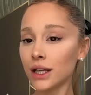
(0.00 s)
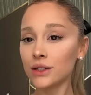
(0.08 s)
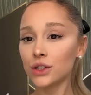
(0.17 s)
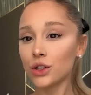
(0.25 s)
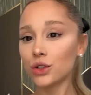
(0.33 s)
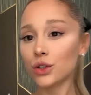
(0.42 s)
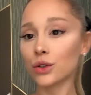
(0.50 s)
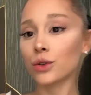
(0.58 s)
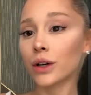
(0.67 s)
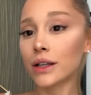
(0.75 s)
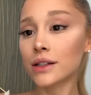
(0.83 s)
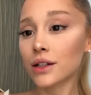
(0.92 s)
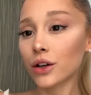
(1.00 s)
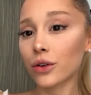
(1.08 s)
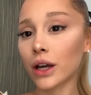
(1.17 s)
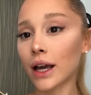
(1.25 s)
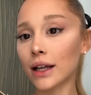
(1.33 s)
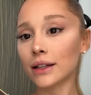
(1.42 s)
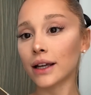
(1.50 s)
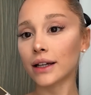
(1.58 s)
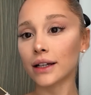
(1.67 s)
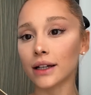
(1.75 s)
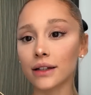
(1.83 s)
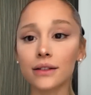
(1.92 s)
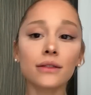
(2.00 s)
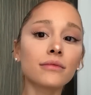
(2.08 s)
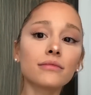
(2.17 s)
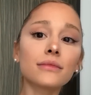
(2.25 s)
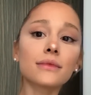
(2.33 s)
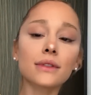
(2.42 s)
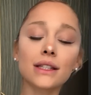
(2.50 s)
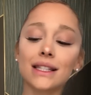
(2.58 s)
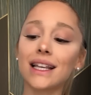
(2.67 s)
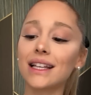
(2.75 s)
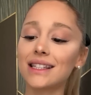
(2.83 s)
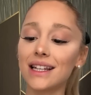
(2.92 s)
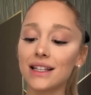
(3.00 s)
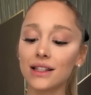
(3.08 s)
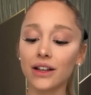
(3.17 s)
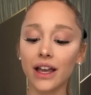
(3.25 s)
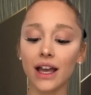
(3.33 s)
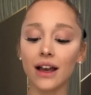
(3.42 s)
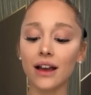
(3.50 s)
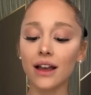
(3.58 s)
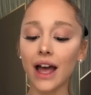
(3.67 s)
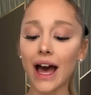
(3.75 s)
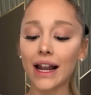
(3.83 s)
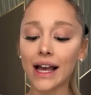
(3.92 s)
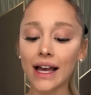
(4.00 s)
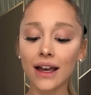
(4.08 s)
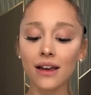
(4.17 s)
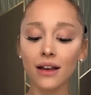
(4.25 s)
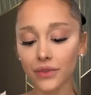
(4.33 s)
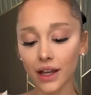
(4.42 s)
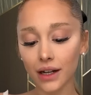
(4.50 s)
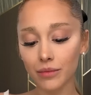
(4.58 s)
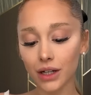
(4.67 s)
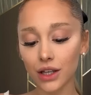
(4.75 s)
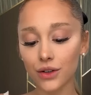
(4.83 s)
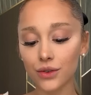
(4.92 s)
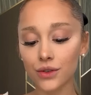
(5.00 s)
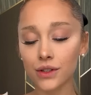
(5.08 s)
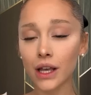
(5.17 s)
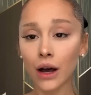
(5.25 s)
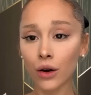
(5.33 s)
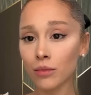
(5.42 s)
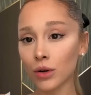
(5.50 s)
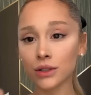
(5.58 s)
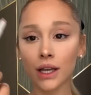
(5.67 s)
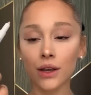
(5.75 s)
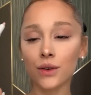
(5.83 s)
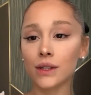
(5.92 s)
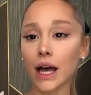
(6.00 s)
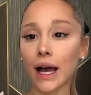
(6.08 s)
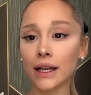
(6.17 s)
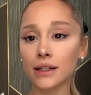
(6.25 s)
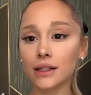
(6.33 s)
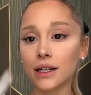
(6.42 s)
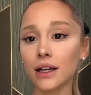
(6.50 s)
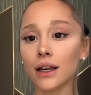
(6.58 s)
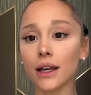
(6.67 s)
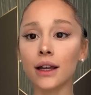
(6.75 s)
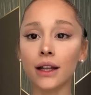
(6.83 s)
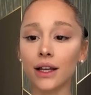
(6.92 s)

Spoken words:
things to do is to create like a 60s looking cat eye, and I'm gonna use our multi-use eye stick in